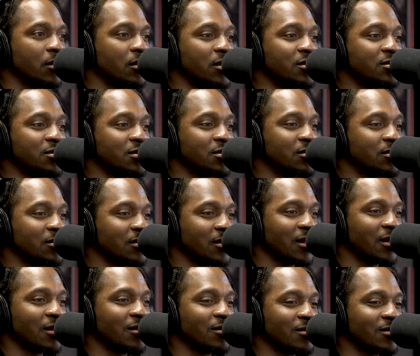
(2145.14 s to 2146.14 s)
Listen,
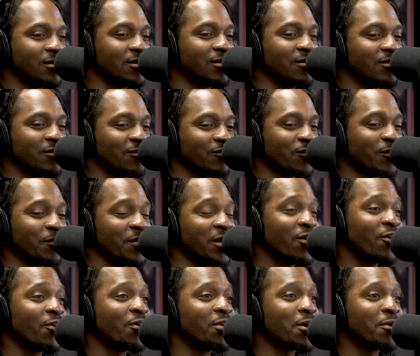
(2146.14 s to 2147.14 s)
from here
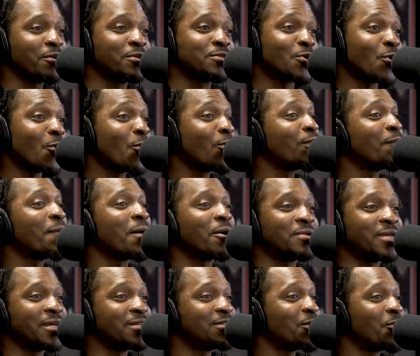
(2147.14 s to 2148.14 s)
on out, it's all about
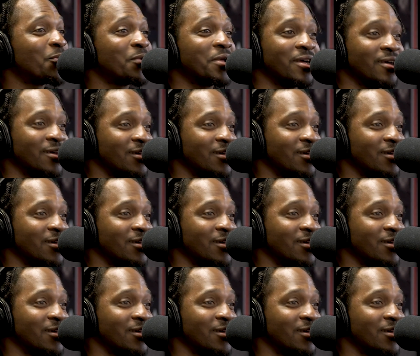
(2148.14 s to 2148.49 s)
Daytona.